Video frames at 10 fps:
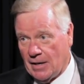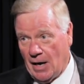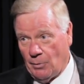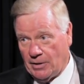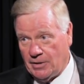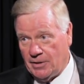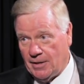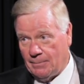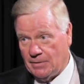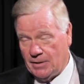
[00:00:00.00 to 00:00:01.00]
how we can tee
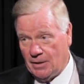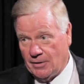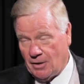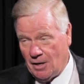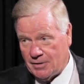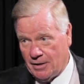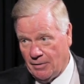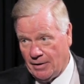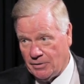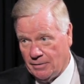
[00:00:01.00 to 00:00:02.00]
up and tell the call center
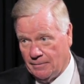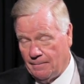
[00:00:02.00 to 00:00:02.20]
agent